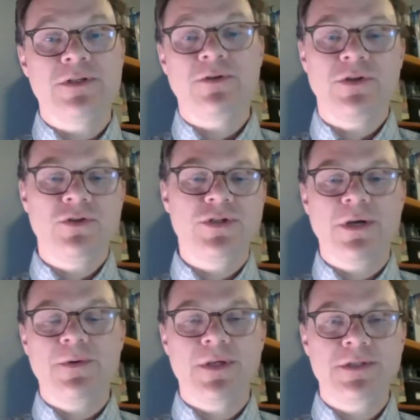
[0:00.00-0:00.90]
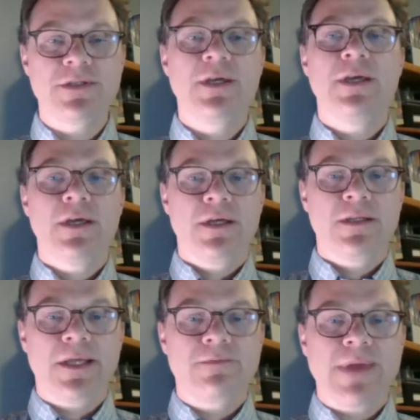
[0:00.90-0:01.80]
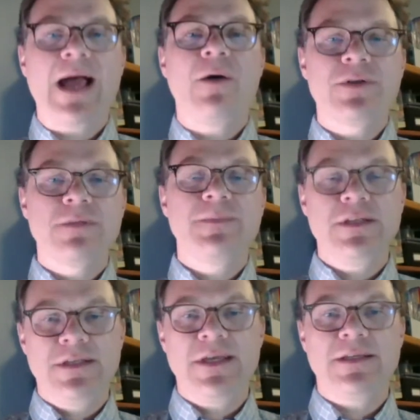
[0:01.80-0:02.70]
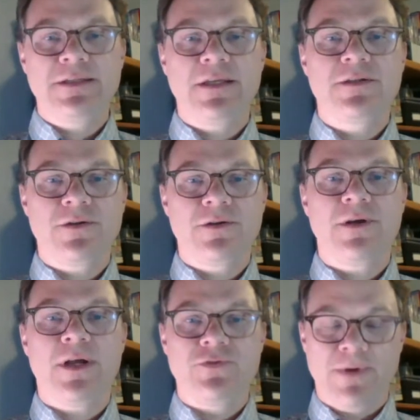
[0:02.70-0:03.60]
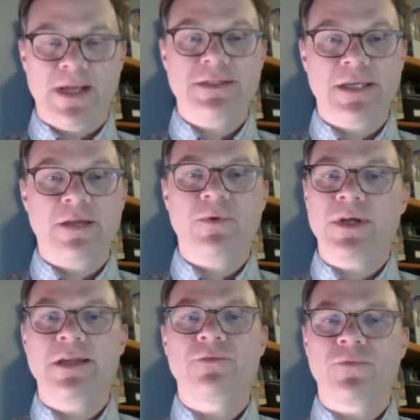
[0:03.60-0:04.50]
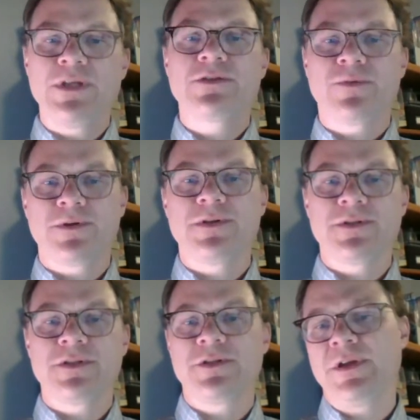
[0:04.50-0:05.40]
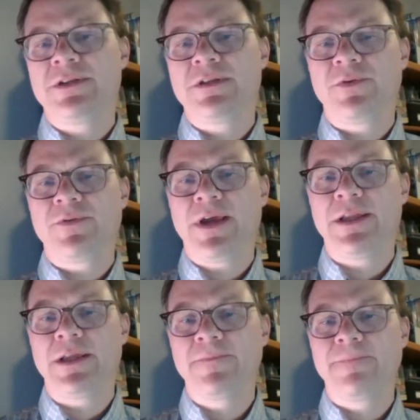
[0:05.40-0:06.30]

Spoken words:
So can you share with us, like, how is the BTS Center addressing it? What kind of resources is it providing?